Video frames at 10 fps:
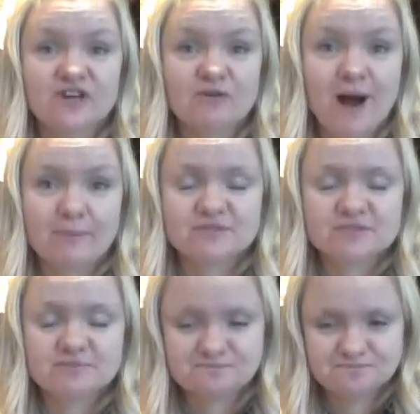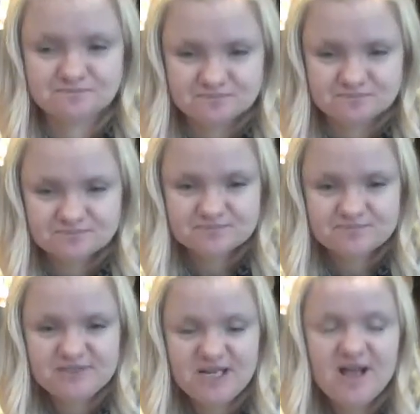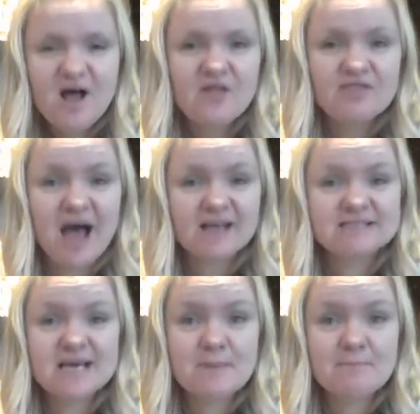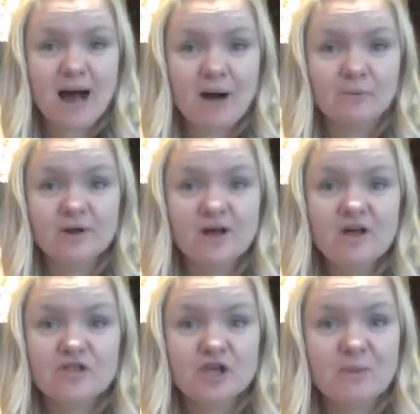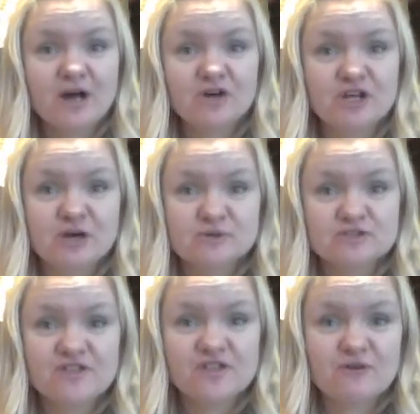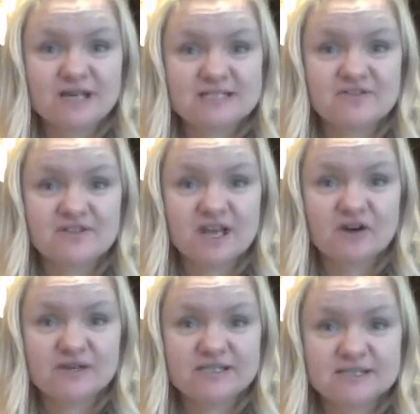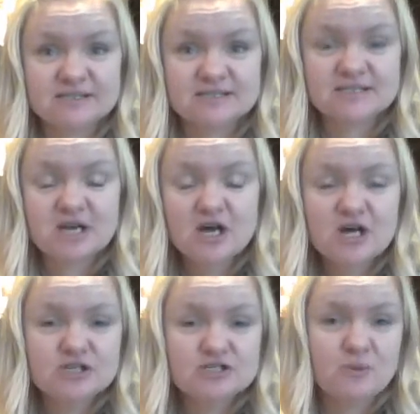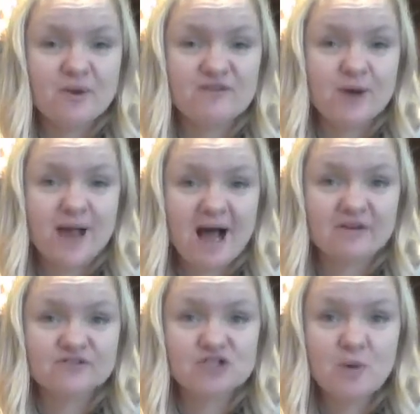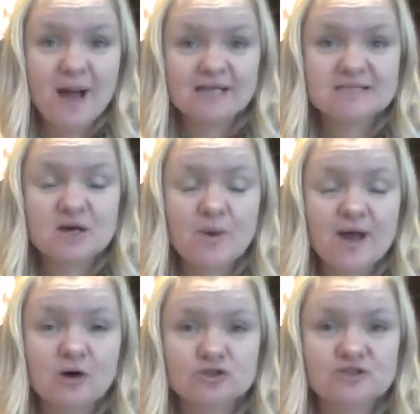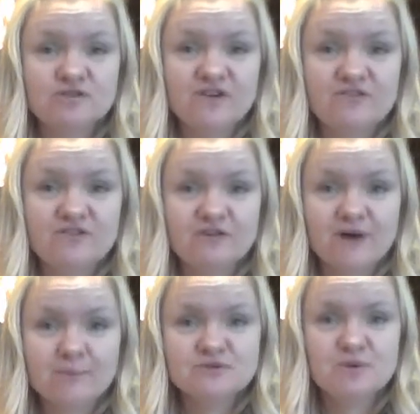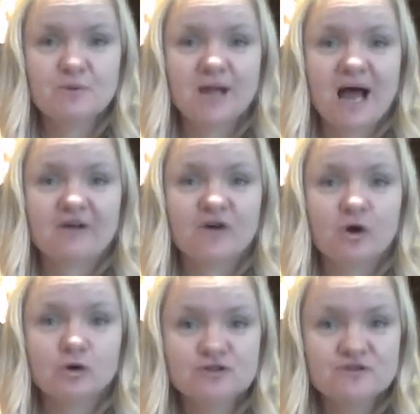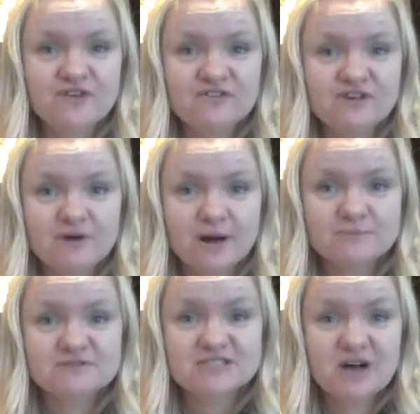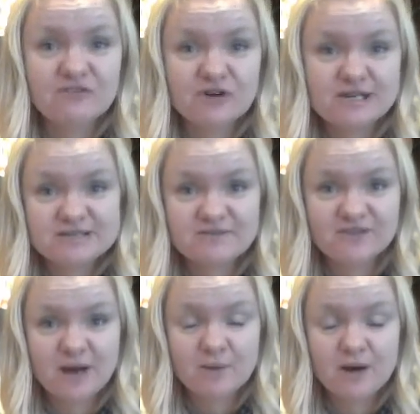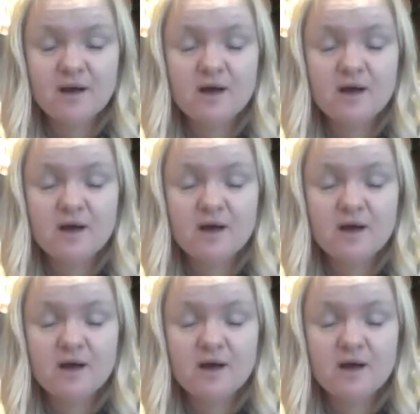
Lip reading: grams. That is the amount that you are going to use for the rest of the ingredients. So if we have 2 eggs that weigh 150 grams, we will have 150 grams of self-raising flour,